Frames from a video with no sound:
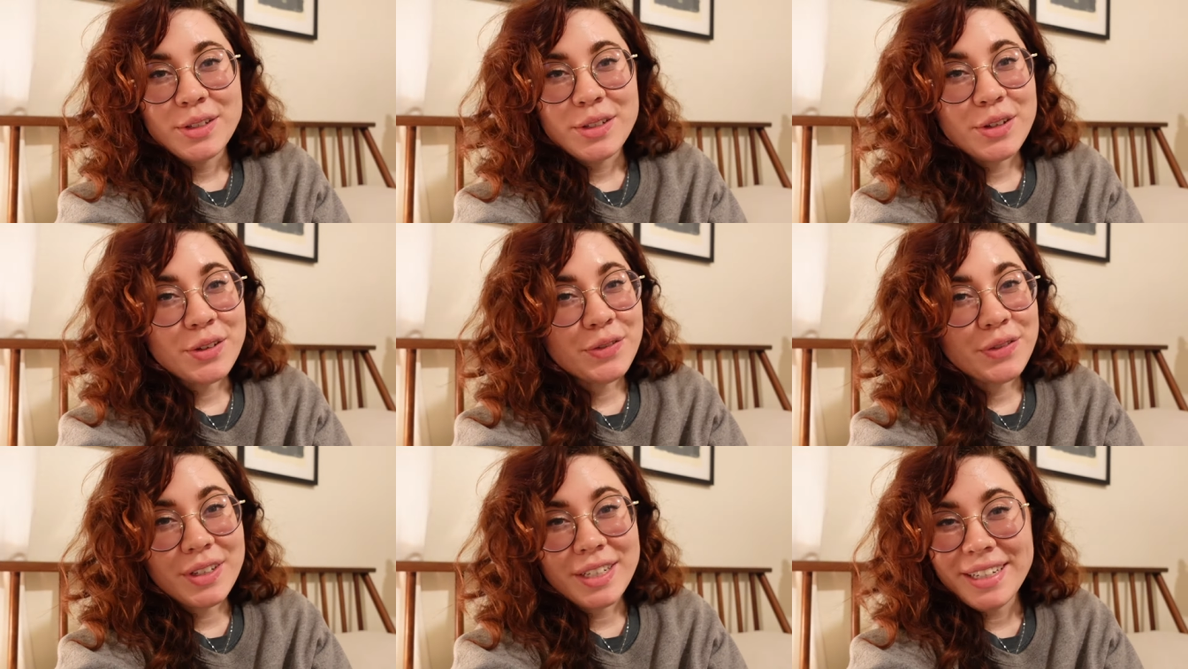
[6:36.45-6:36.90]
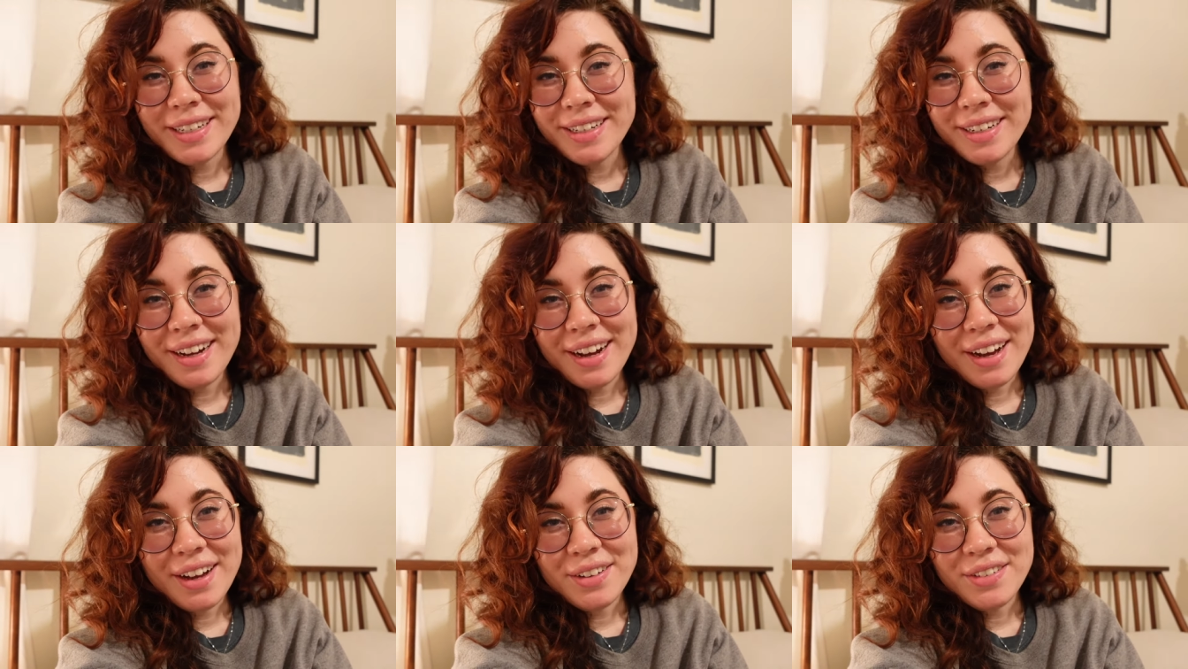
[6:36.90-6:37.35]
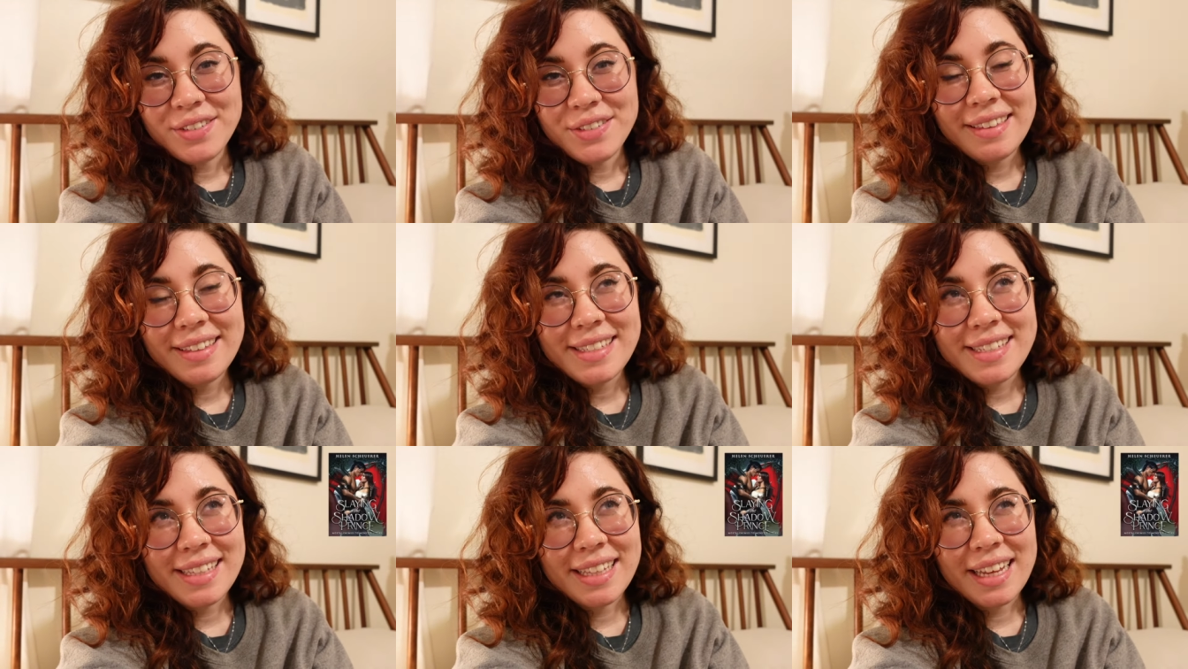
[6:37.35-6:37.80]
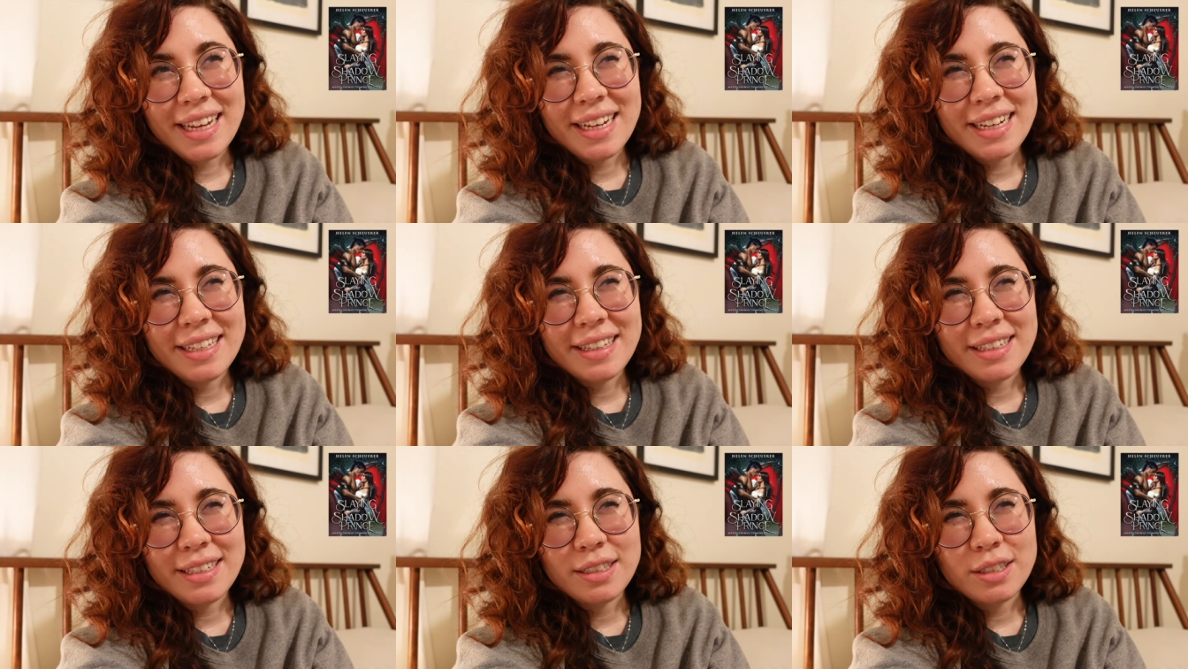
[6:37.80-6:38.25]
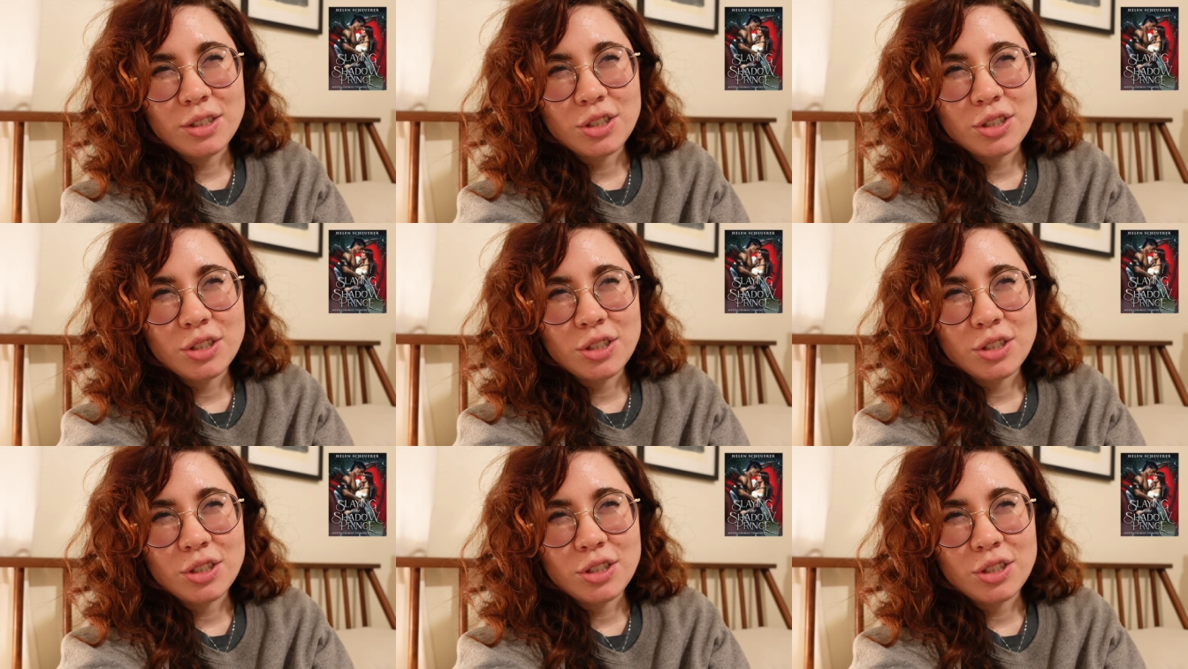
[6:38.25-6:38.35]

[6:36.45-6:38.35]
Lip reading: So funny enough, slaying the